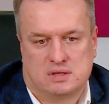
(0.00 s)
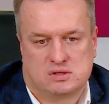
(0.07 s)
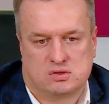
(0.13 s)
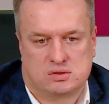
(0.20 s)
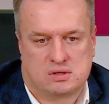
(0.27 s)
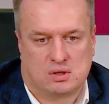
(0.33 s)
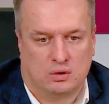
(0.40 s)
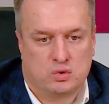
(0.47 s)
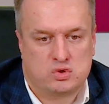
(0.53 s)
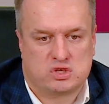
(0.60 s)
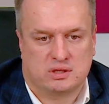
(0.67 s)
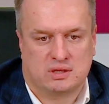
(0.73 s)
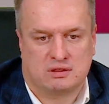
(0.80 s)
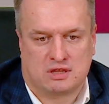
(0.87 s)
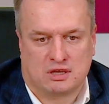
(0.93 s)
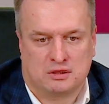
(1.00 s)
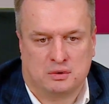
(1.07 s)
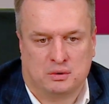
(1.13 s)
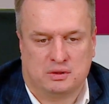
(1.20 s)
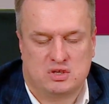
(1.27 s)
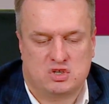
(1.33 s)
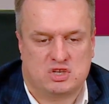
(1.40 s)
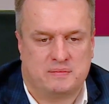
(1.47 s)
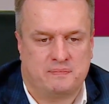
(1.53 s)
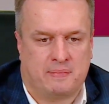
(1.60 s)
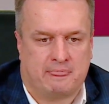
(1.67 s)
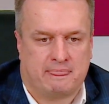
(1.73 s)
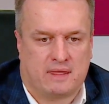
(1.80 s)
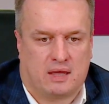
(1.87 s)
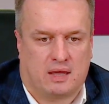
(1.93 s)
solution and technology,
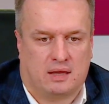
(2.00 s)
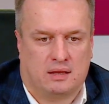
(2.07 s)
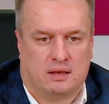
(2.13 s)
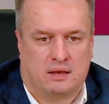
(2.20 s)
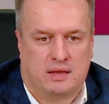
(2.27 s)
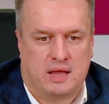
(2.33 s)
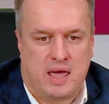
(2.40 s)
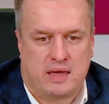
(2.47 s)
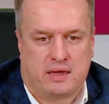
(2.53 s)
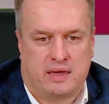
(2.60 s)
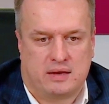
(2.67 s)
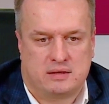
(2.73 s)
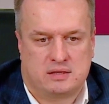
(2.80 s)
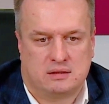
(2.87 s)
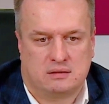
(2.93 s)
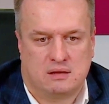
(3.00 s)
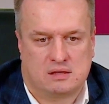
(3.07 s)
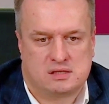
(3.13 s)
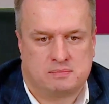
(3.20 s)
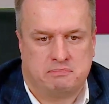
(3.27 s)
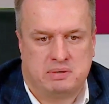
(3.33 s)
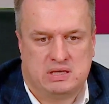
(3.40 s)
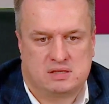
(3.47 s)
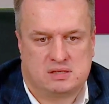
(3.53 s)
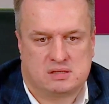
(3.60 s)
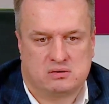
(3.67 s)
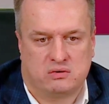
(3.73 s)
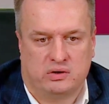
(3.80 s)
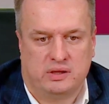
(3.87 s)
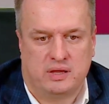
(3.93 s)
and they are getting the
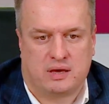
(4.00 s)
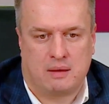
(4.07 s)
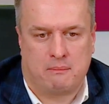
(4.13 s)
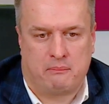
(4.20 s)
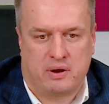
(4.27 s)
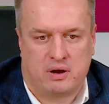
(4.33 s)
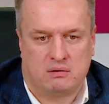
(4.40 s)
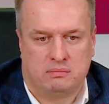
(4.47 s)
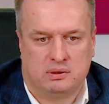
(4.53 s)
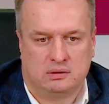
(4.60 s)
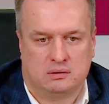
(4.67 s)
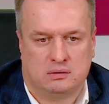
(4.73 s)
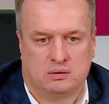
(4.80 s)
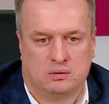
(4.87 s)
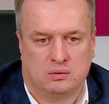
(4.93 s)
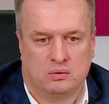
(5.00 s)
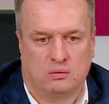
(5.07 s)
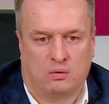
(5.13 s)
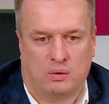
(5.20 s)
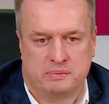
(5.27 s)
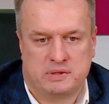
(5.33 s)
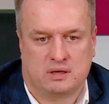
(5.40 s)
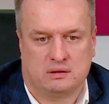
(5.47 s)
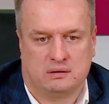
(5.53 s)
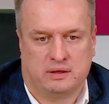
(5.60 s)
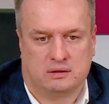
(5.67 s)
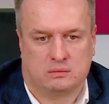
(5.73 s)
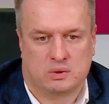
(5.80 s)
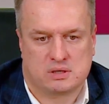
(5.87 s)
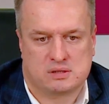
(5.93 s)
speeds really comparable to optical
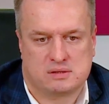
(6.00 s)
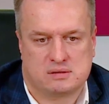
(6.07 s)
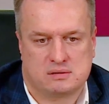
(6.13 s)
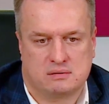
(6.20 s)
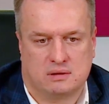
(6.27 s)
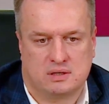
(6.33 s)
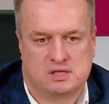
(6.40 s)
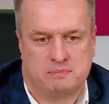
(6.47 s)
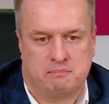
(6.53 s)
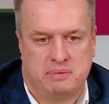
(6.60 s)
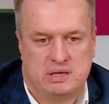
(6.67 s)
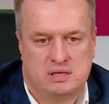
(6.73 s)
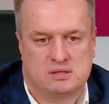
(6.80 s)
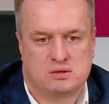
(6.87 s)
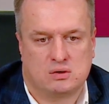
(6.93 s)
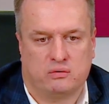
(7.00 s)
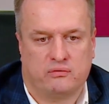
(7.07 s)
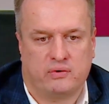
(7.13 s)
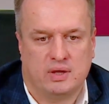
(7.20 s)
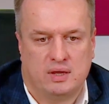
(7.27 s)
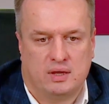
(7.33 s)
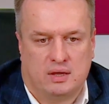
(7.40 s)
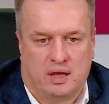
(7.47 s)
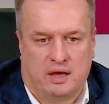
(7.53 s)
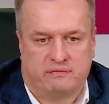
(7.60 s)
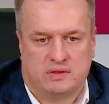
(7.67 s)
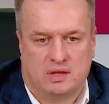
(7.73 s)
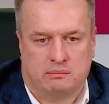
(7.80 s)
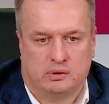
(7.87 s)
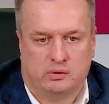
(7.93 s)
networks. The speeds of
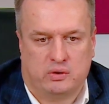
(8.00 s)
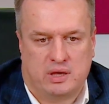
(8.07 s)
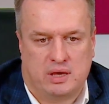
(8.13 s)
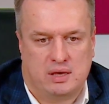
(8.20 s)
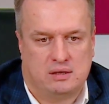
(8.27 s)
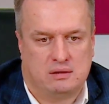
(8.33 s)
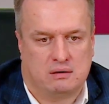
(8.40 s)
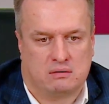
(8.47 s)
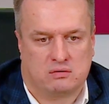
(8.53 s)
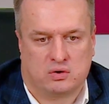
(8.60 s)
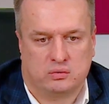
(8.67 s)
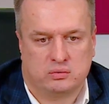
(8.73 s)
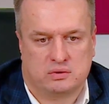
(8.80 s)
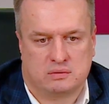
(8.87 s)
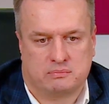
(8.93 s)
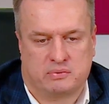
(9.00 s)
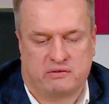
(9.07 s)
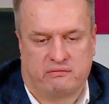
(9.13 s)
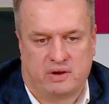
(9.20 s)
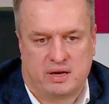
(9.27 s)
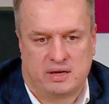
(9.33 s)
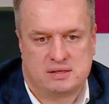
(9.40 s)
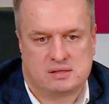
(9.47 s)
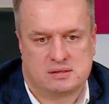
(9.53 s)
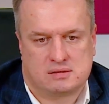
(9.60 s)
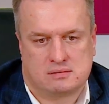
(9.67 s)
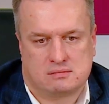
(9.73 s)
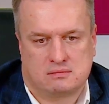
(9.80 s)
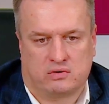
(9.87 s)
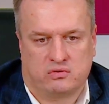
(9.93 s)
FWA a router
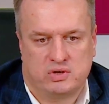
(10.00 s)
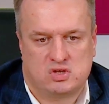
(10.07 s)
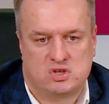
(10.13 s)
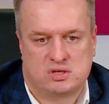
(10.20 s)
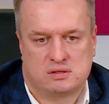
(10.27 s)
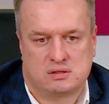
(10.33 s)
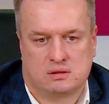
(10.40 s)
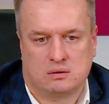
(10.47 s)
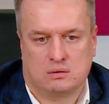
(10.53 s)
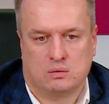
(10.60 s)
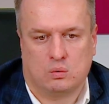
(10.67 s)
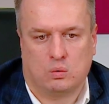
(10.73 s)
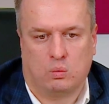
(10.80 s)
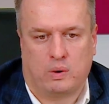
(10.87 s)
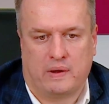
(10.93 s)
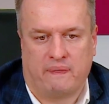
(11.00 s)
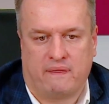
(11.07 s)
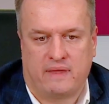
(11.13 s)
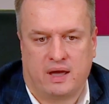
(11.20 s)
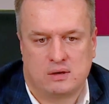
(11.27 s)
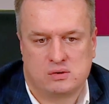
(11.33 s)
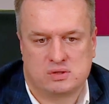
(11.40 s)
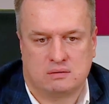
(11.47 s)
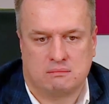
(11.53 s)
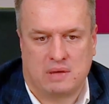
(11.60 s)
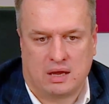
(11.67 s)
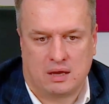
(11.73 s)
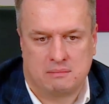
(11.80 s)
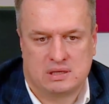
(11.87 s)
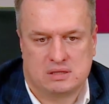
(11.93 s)
provides reaches to 1000
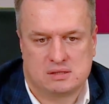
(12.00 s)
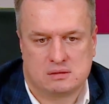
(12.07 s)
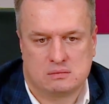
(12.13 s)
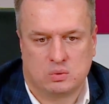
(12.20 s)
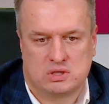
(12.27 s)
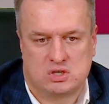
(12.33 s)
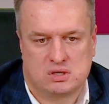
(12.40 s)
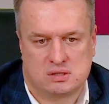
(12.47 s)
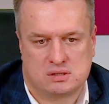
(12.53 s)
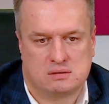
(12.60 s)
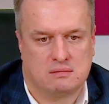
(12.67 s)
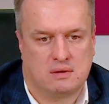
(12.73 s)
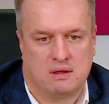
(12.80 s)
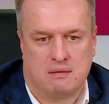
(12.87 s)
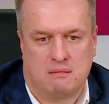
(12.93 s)
megabits, which is